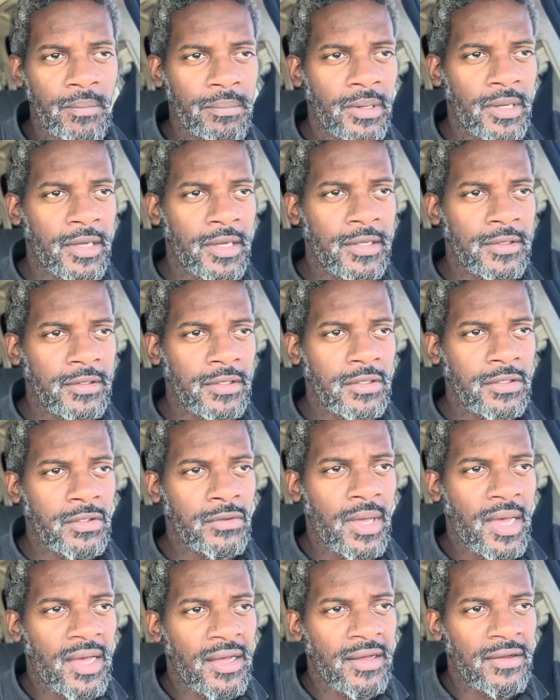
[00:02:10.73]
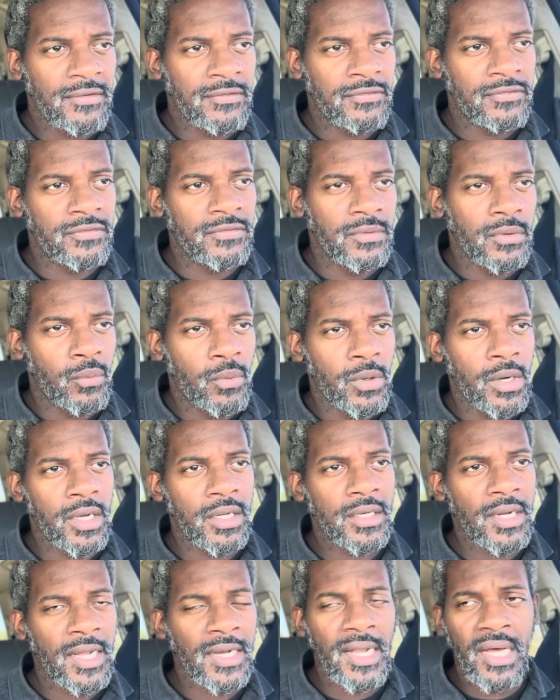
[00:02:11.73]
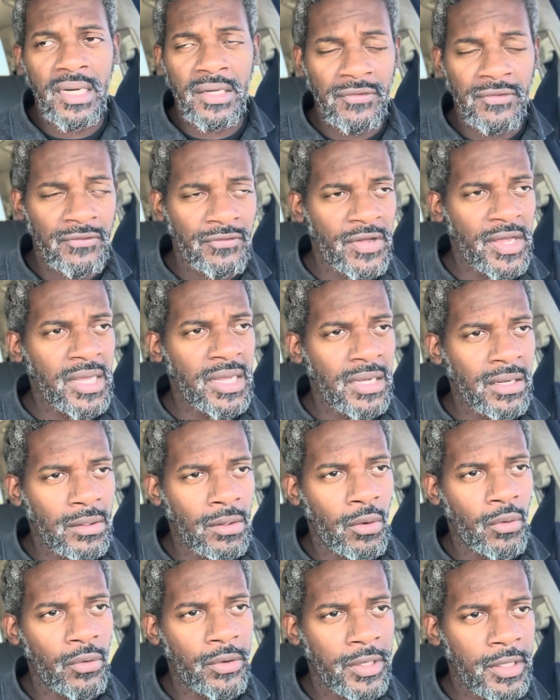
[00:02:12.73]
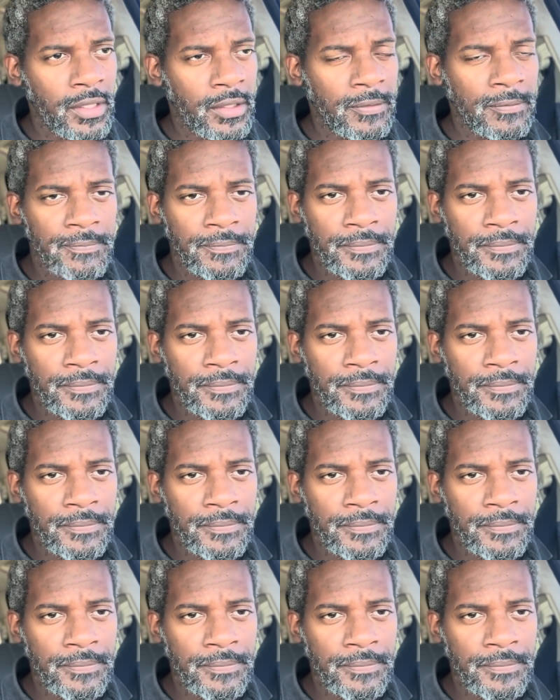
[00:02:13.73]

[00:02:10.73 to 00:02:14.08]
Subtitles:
But you have a lot of vainglory,